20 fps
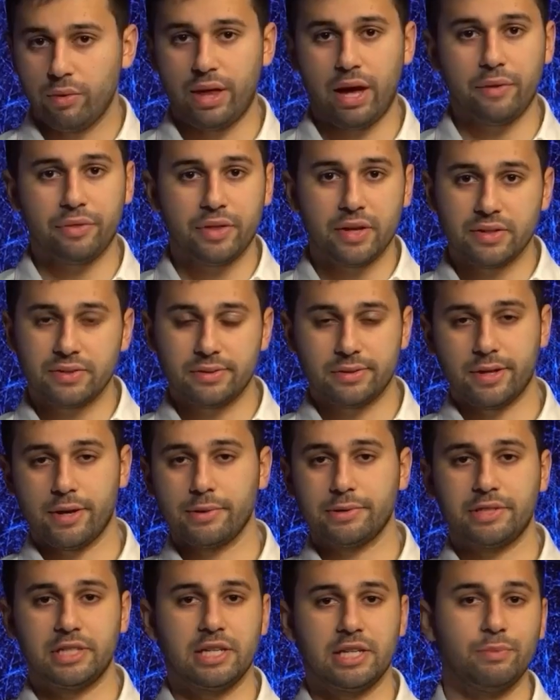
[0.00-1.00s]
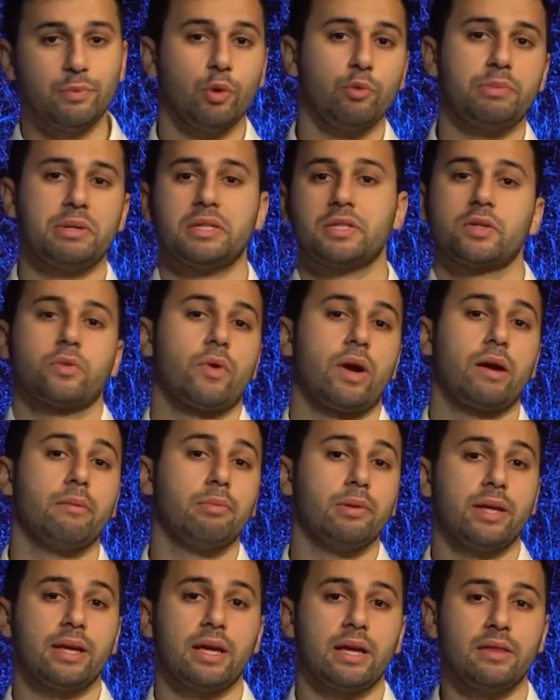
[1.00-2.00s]
Without this, your team will be
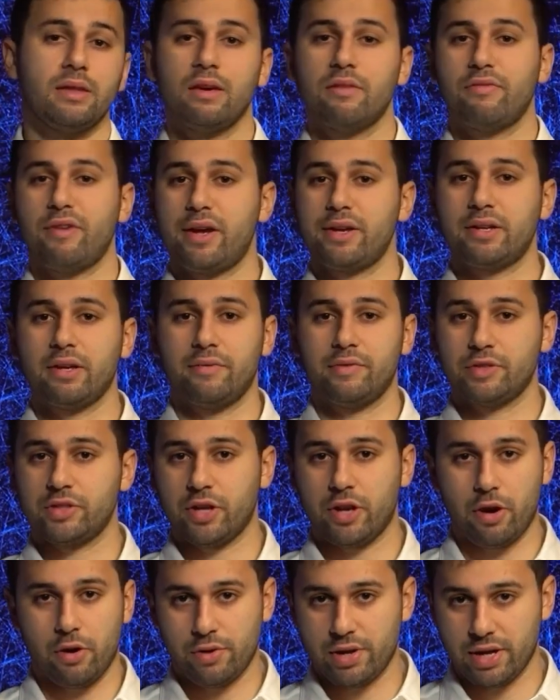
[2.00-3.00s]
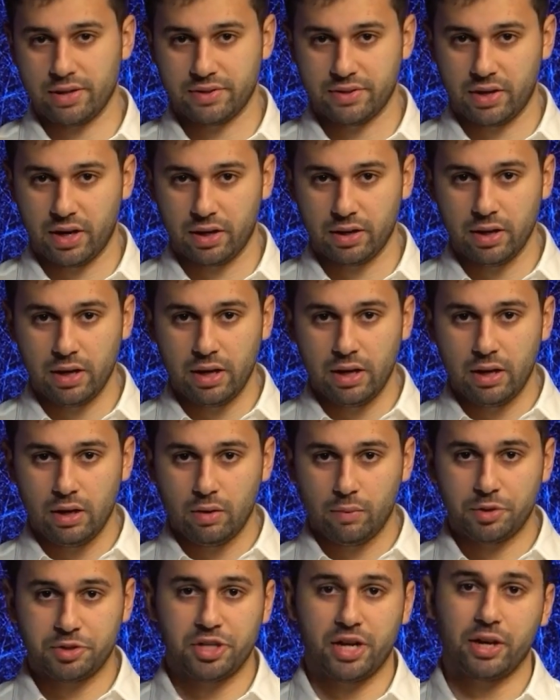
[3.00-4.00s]
scrambling in the event of a security incident,
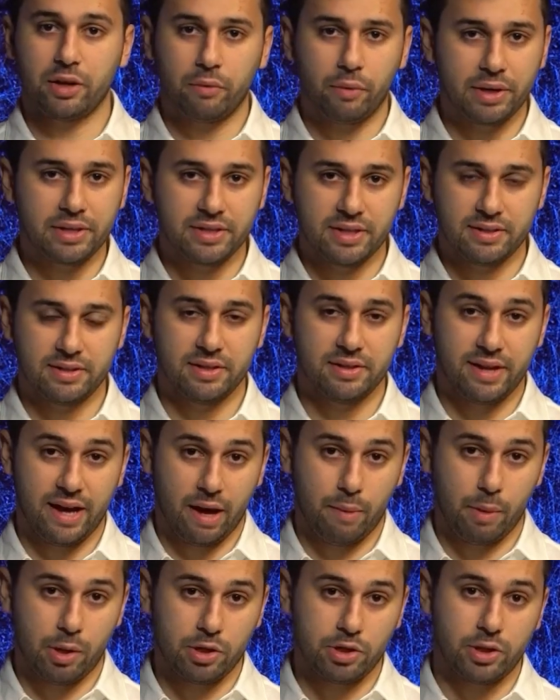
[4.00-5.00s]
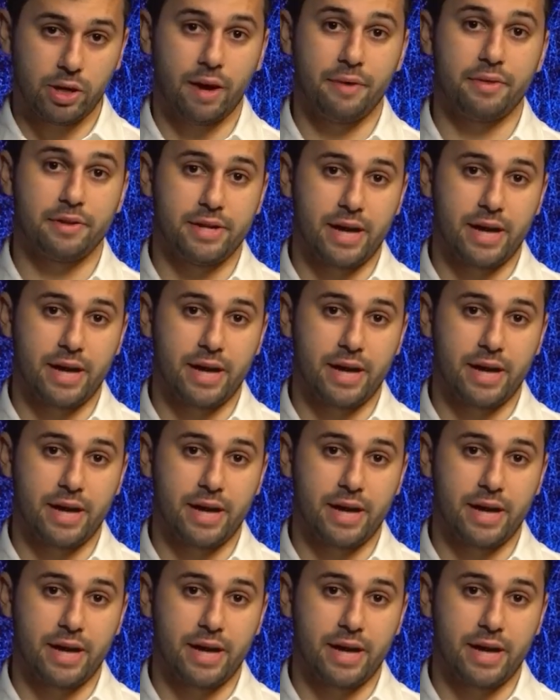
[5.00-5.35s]
which increases the damage and the